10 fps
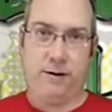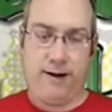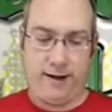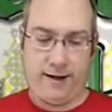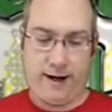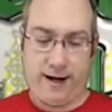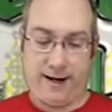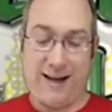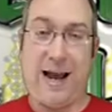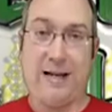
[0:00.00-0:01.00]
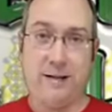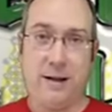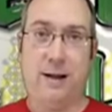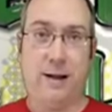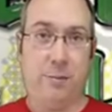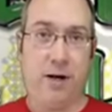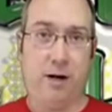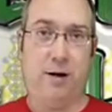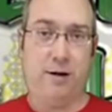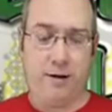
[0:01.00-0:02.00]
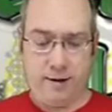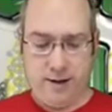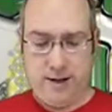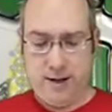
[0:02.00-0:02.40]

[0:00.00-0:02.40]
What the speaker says: and last a little bit longer.